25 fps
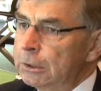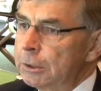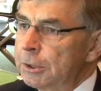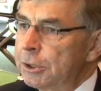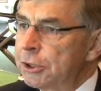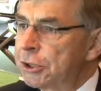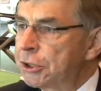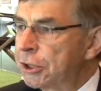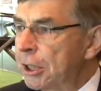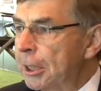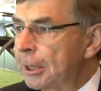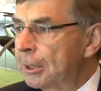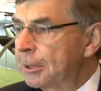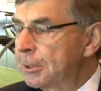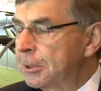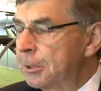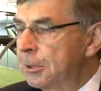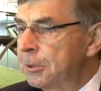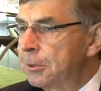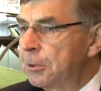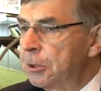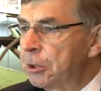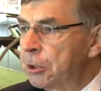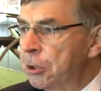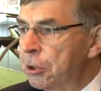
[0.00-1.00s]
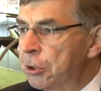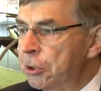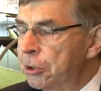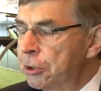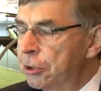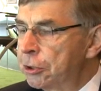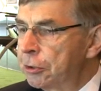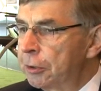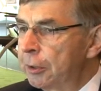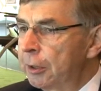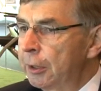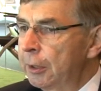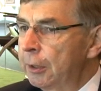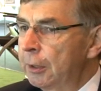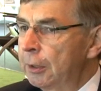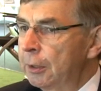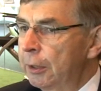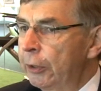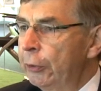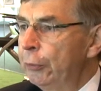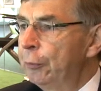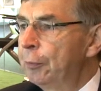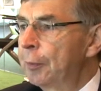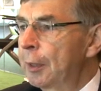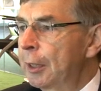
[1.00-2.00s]
the sector, the country,
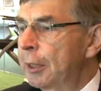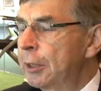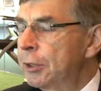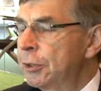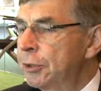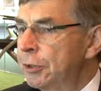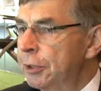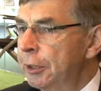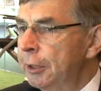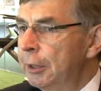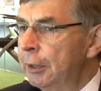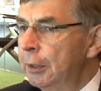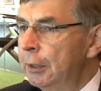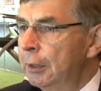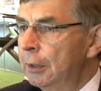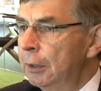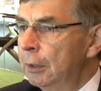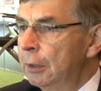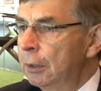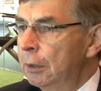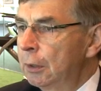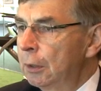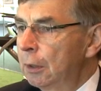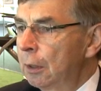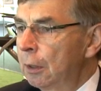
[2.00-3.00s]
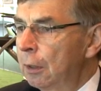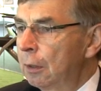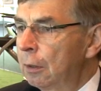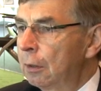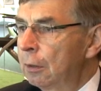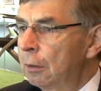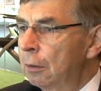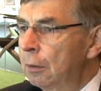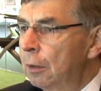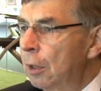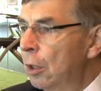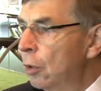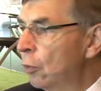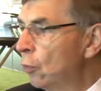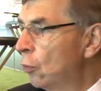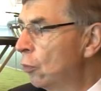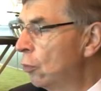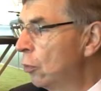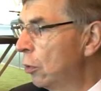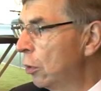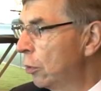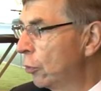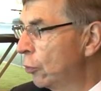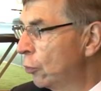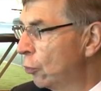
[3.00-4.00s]
humanity, uh, are
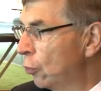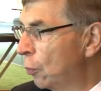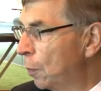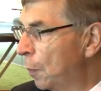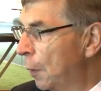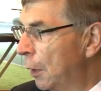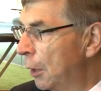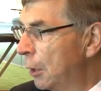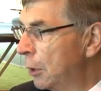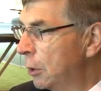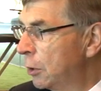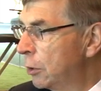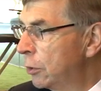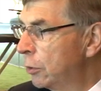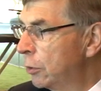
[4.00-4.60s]
all on your plate